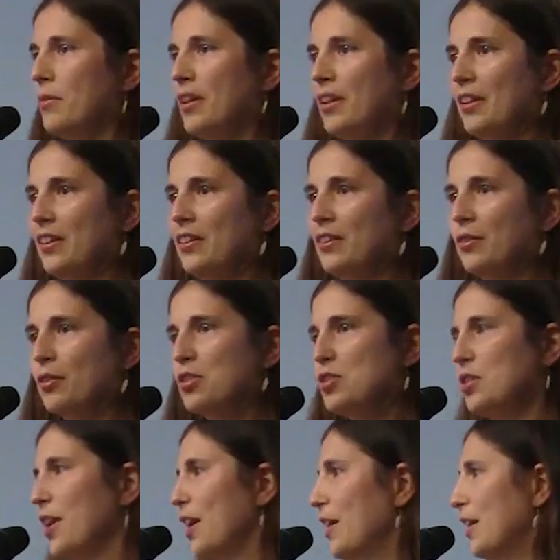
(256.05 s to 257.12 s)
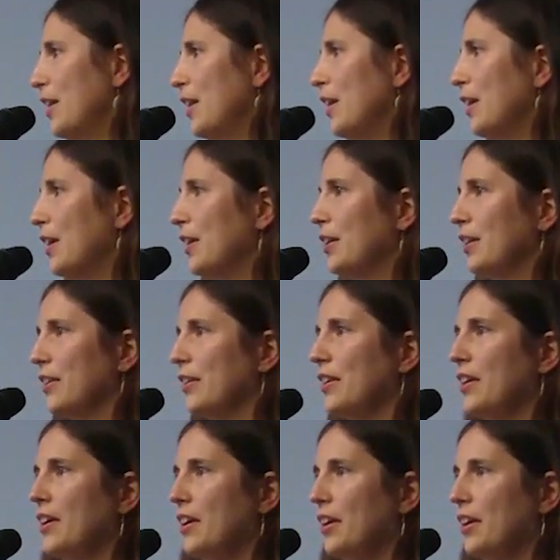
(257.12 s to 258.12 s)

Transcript: and Christianity and